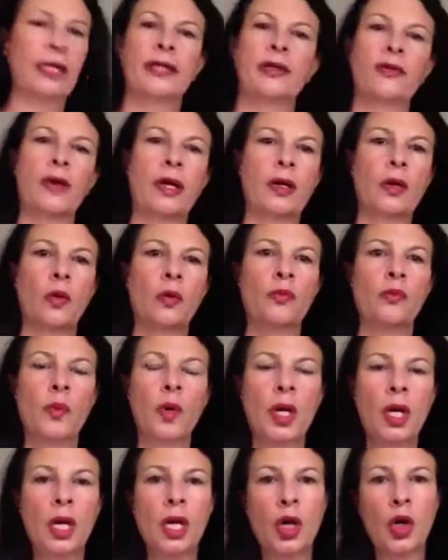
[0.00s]
crack on
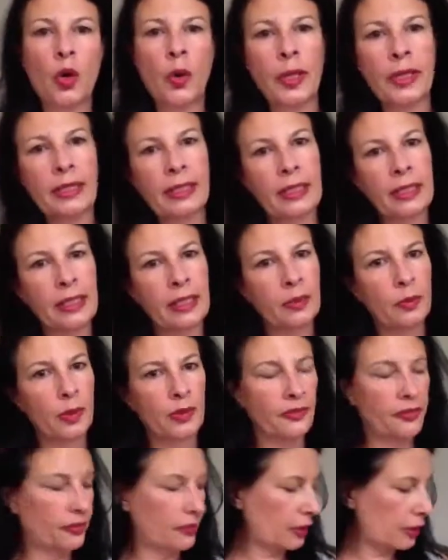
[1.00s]
quickly
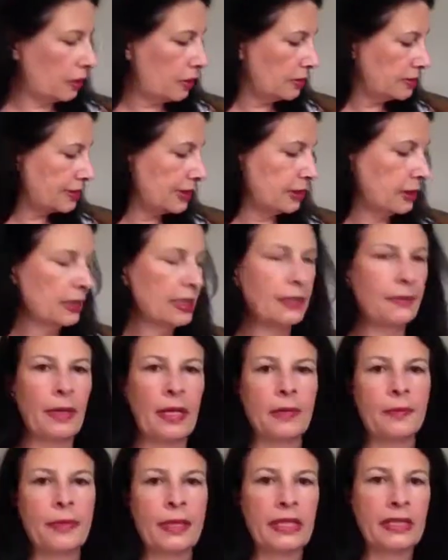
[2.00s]
with the last little
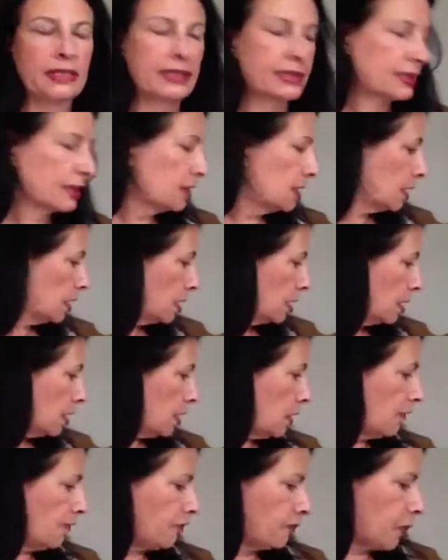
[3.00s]
eBay bits
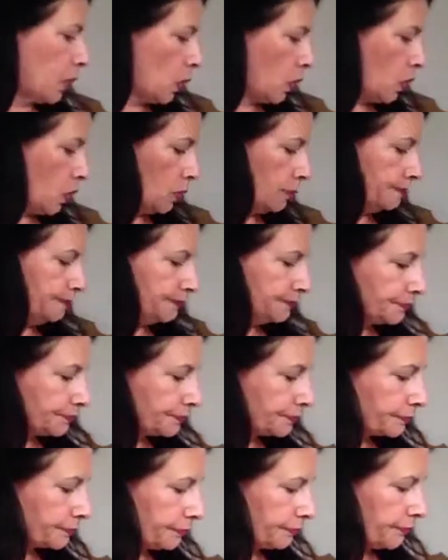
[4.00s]
I've bought.
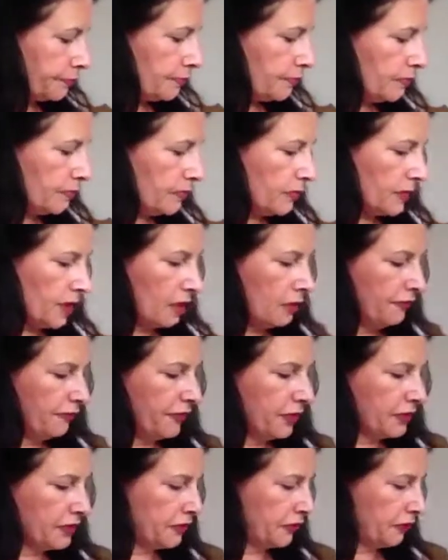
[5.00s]

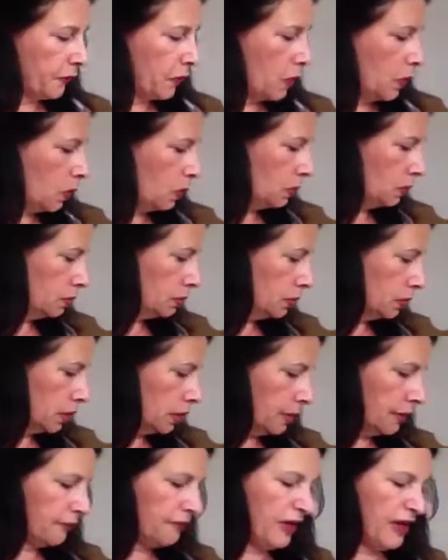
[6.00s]
First of all,
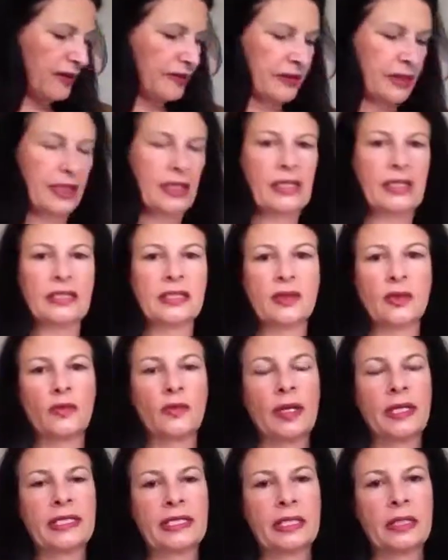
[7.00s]
and I've had these
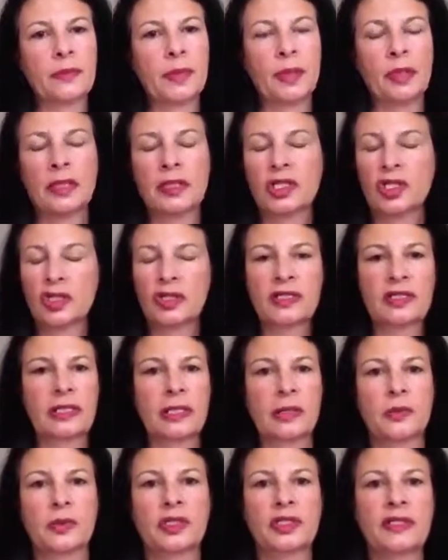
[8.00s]
already, but
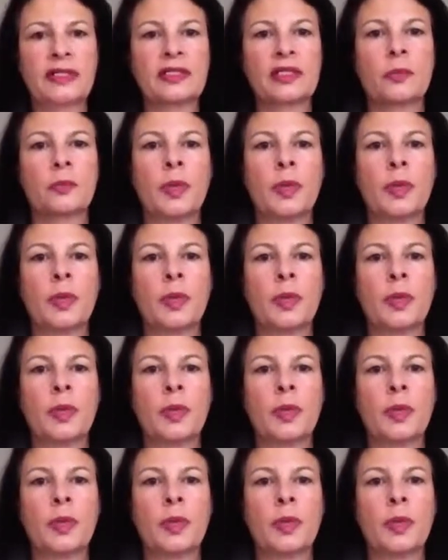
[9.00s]
it was such a